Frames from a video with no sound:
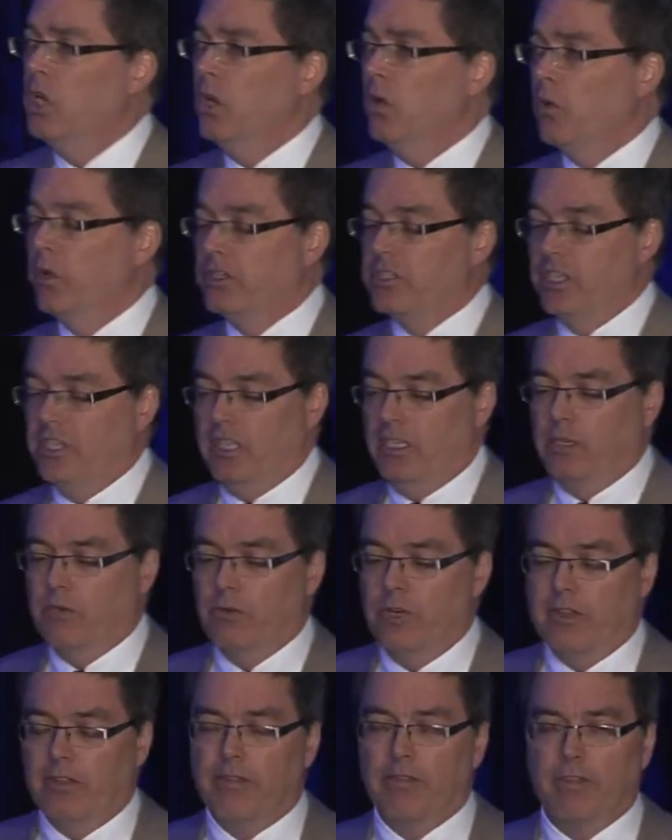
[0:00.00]
We're dealing
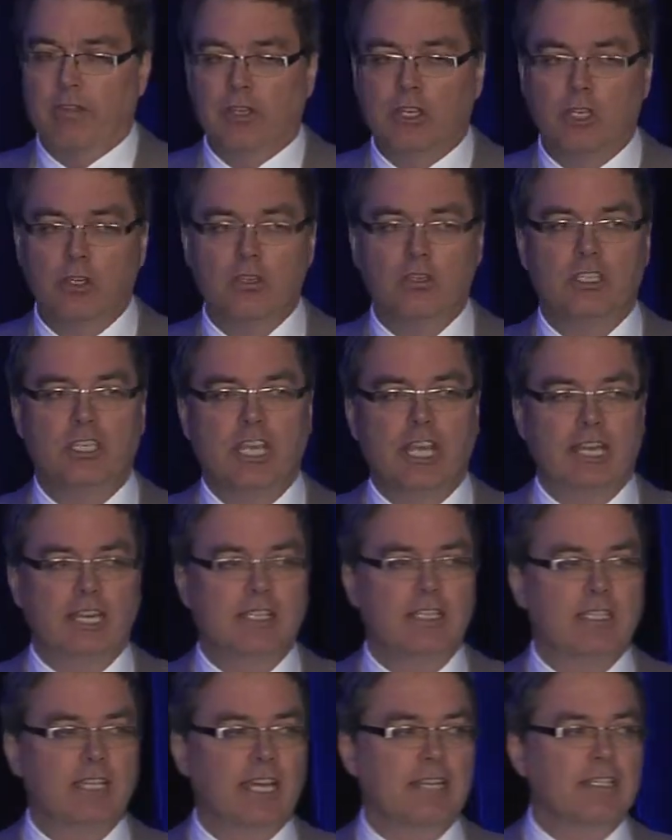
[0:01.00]
with huge data
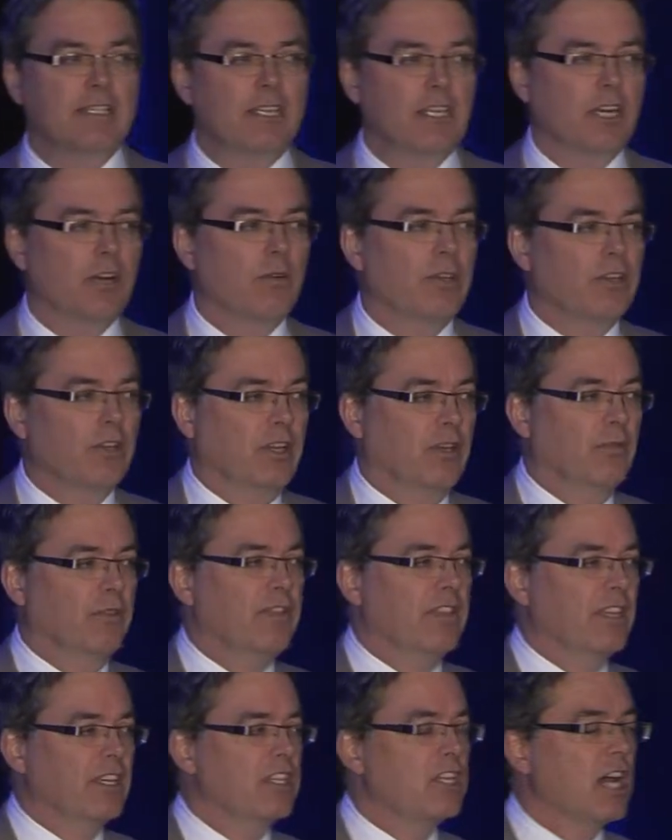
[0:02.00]
sets here. We're dealing with
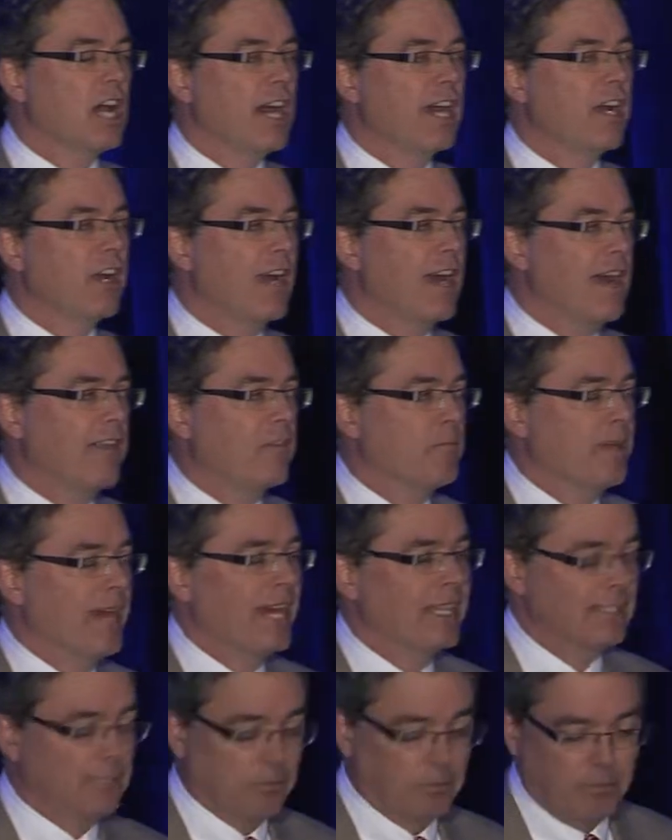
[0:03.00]
the entire
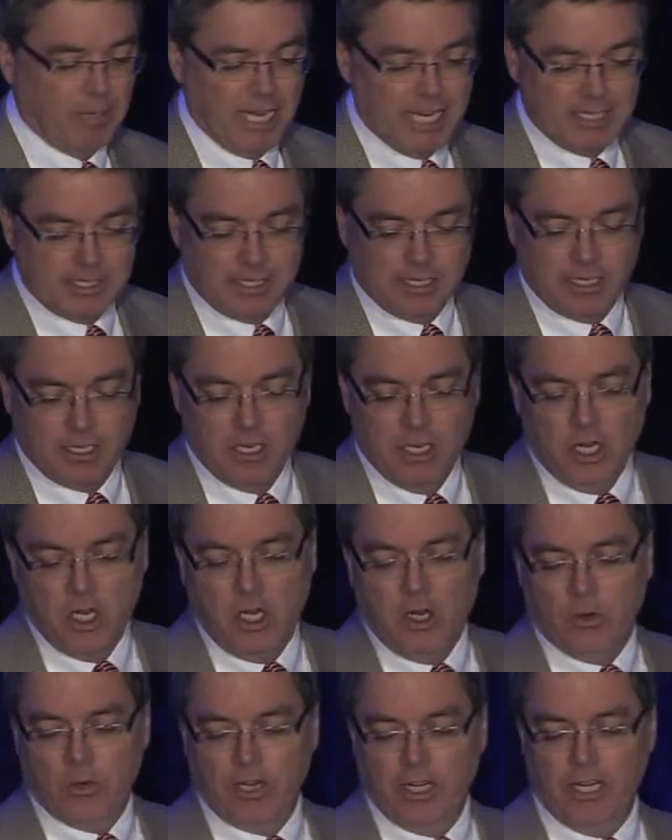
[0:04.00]
Athabasca Basin.
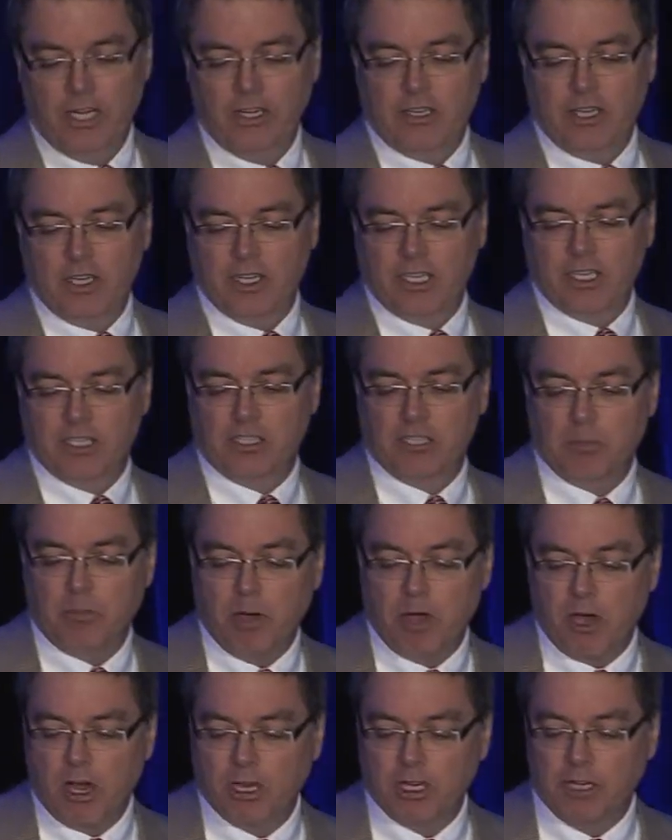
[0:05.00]
We're needing to look at
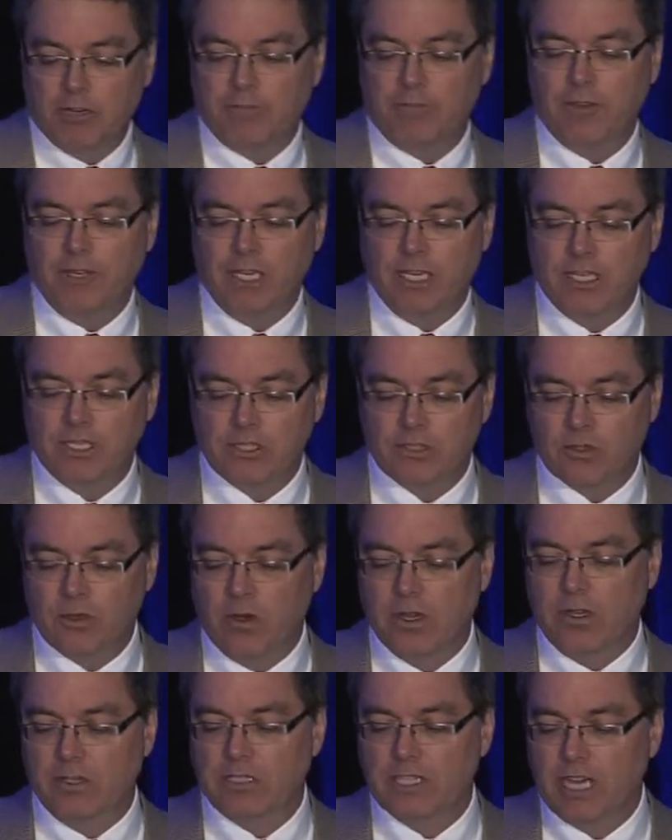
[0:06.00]
topography,
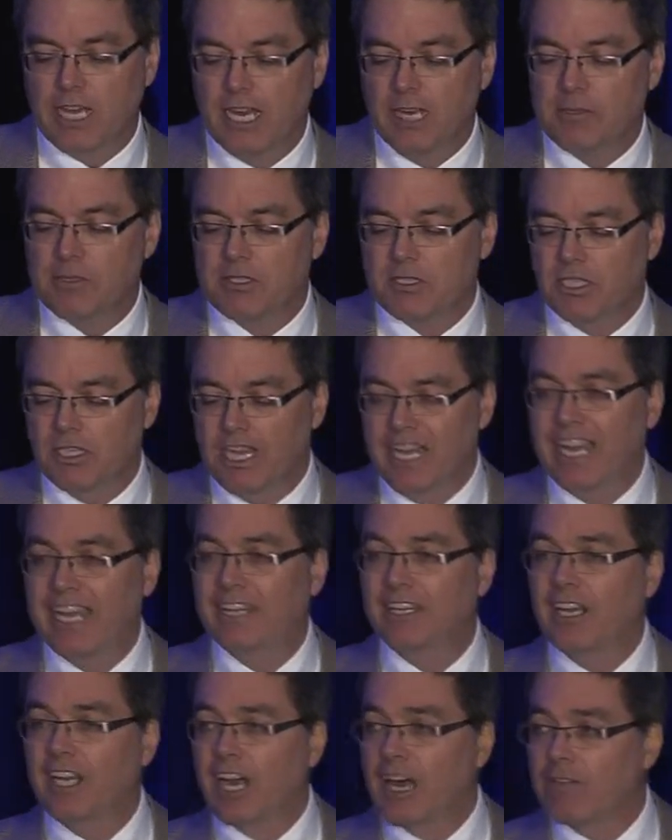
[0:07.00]
soil types,
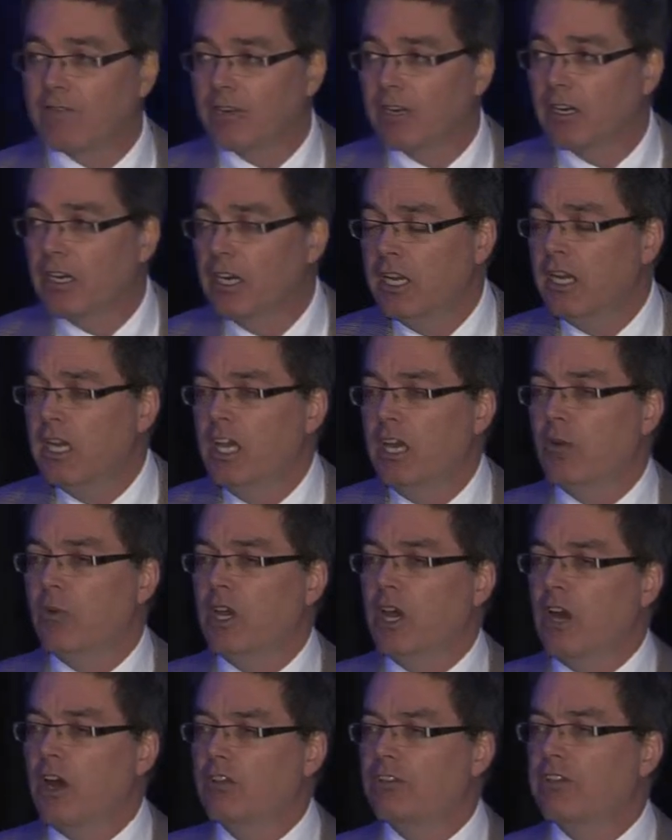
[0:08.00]
land cover, and
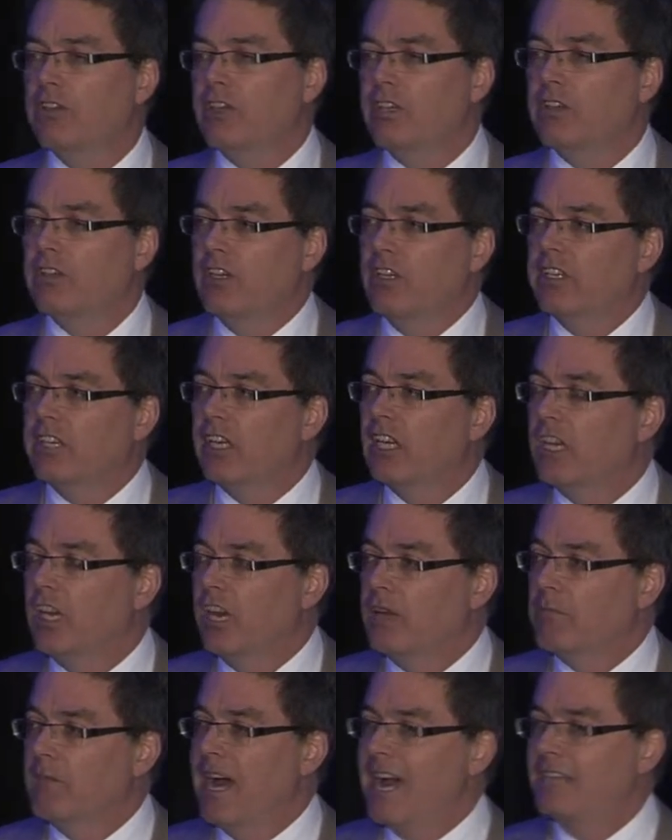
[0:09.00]
we also need to look at
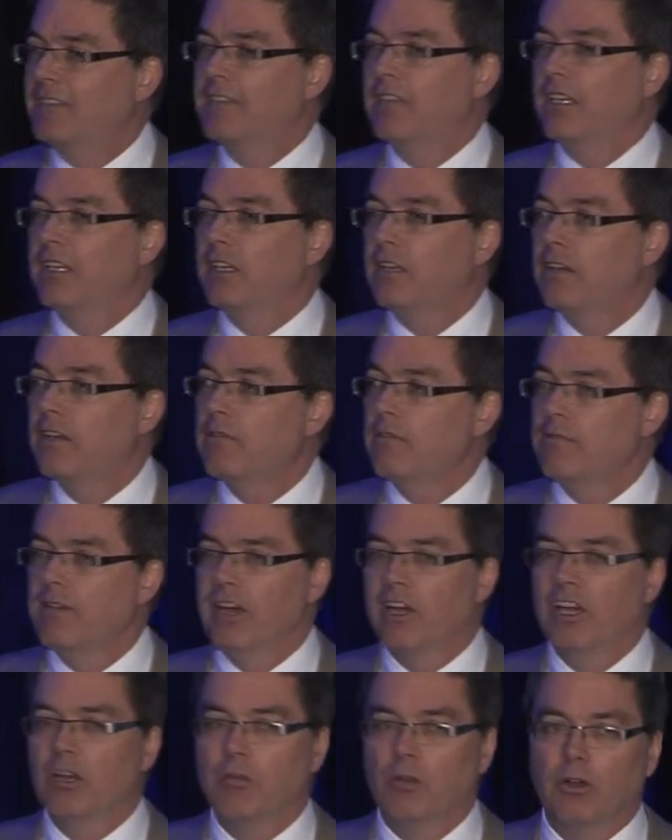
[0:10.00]
climatic
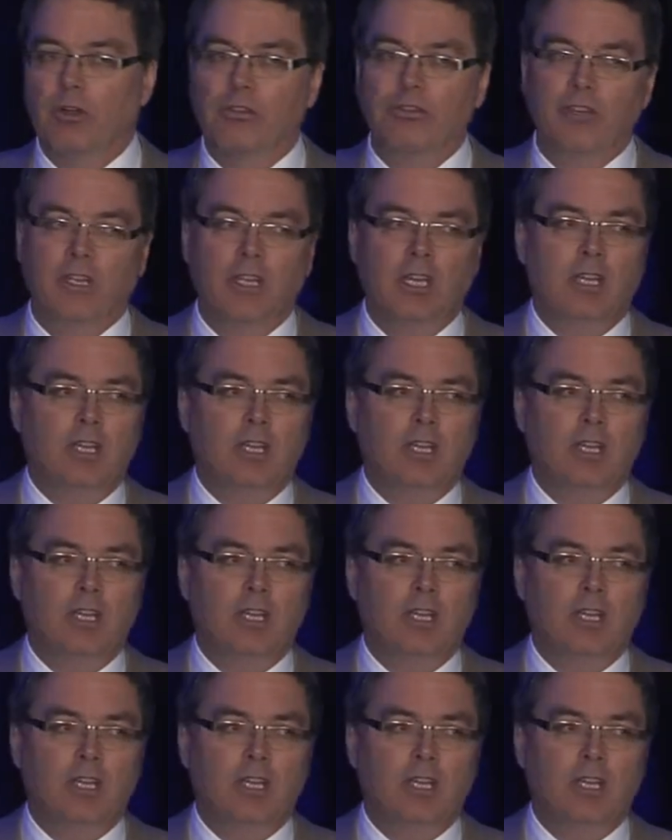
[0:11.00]
variables.